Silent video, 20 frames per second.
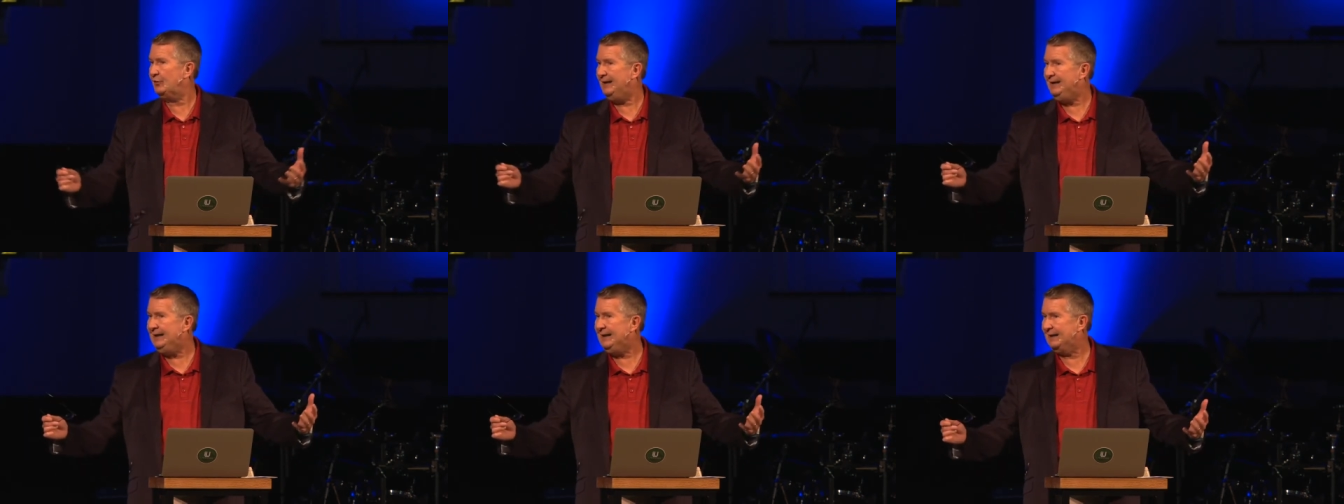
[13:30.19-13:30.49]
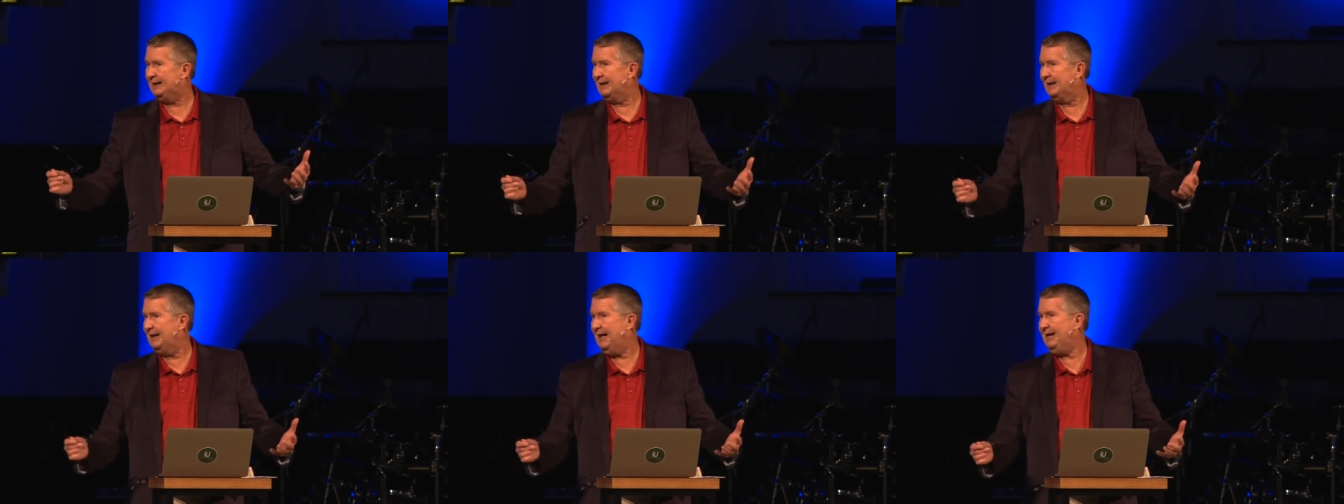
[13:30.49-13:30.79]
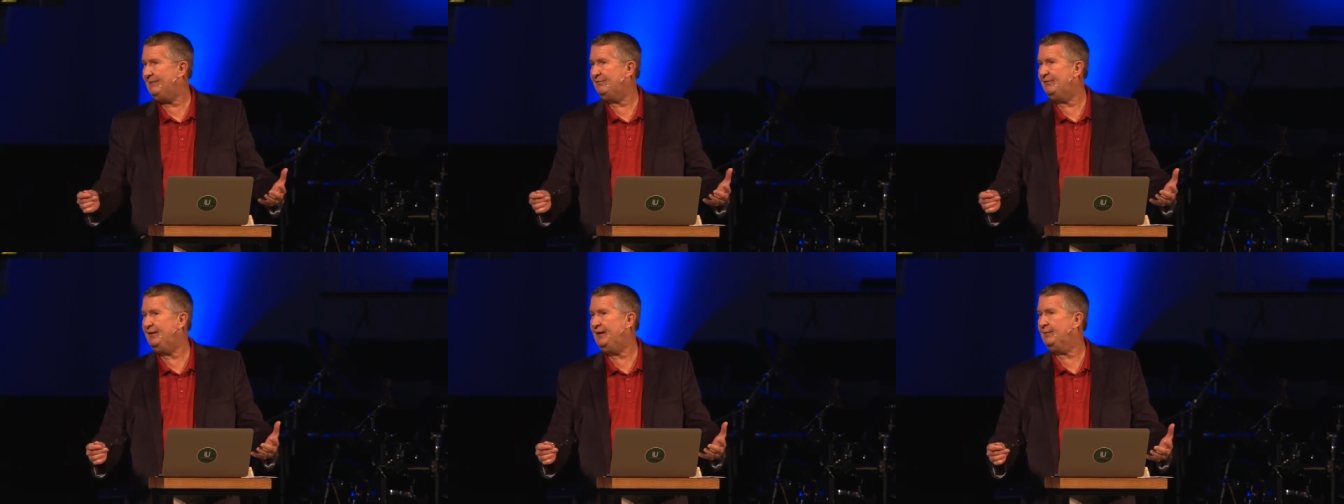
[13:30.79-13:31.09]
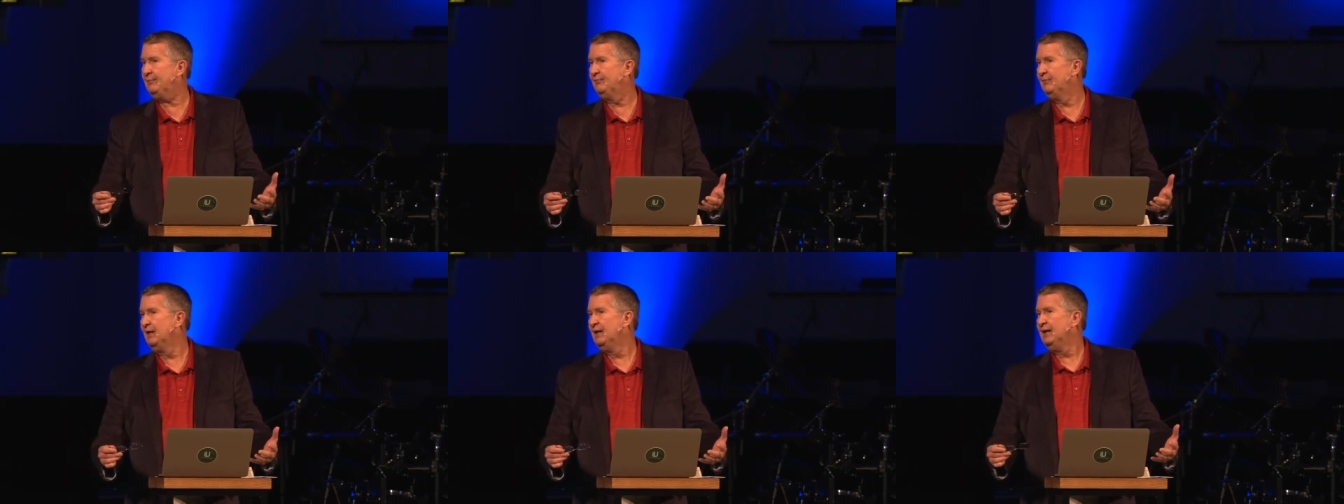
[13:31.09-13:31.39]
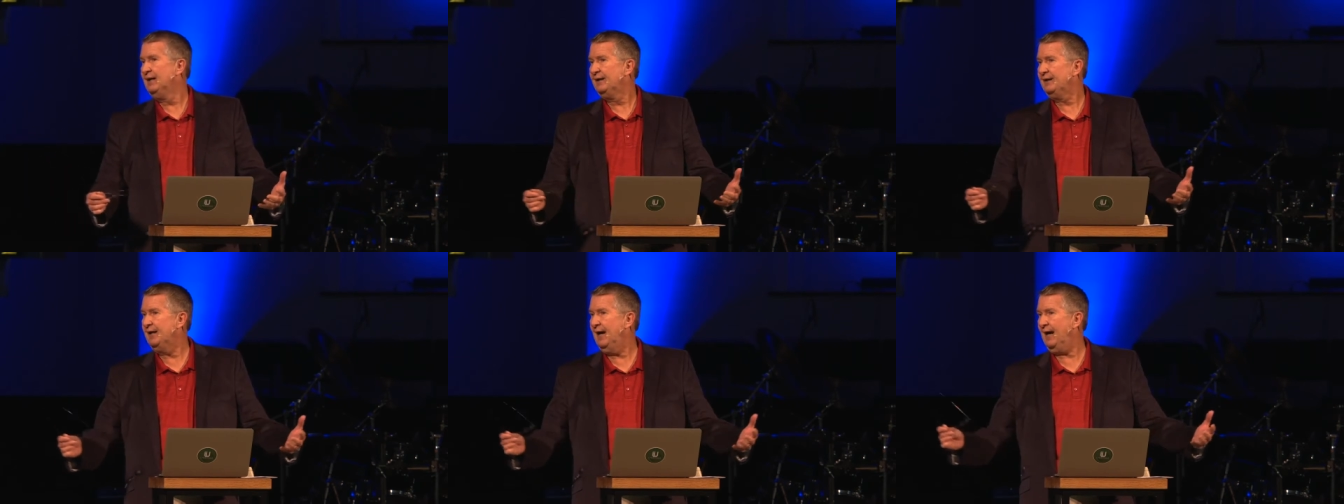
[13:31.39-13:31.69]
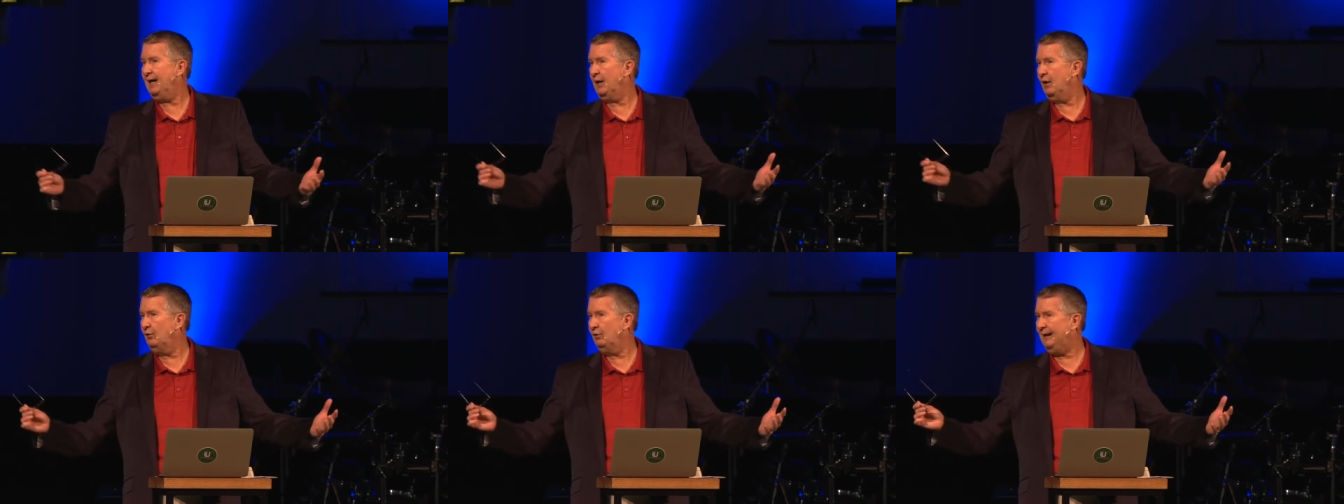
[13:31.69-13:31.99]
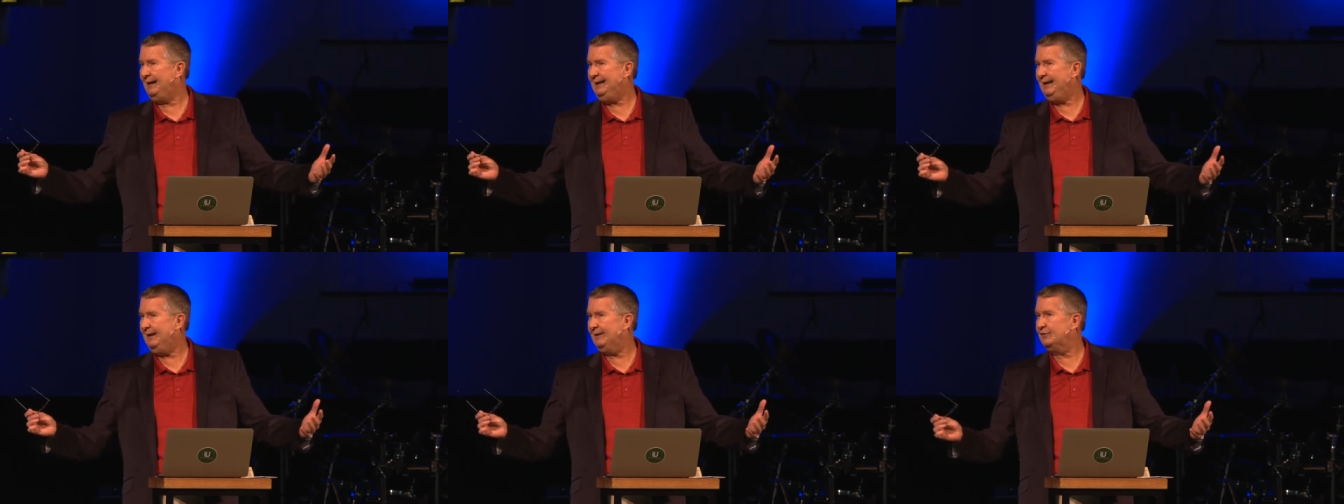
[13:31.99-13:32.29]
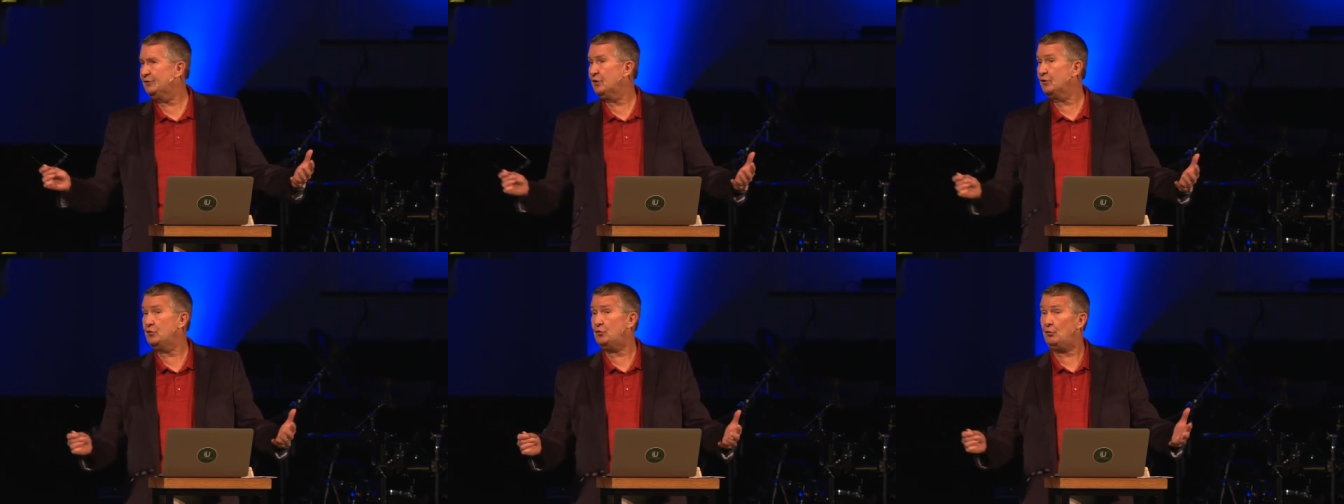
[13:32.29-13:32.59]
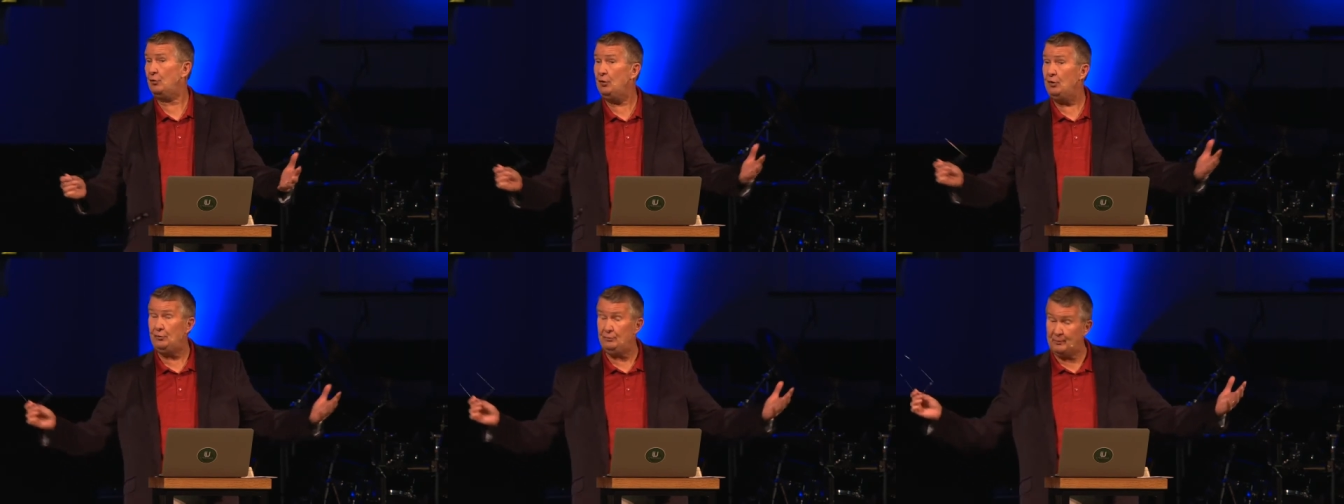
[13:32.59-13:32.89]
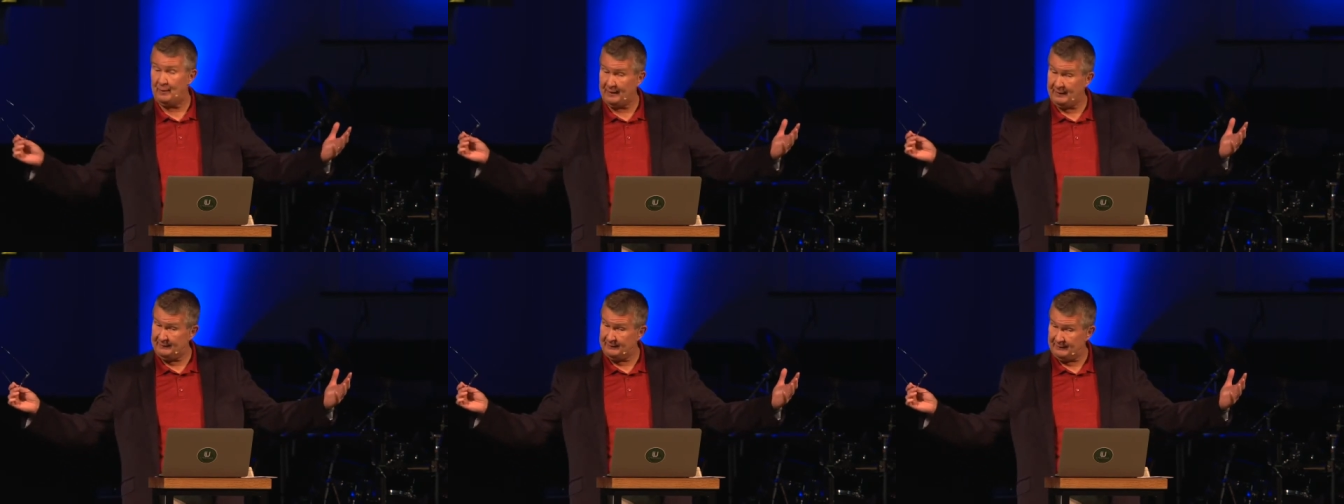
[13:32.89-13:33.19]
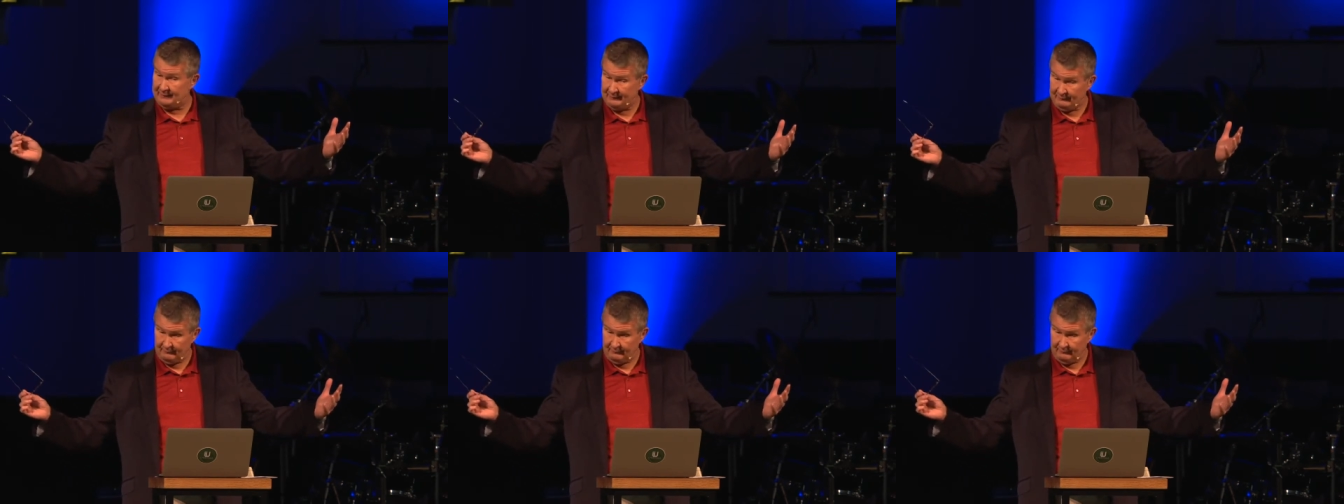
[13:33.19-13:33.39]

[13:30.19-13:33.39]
He had led them not only into truth, but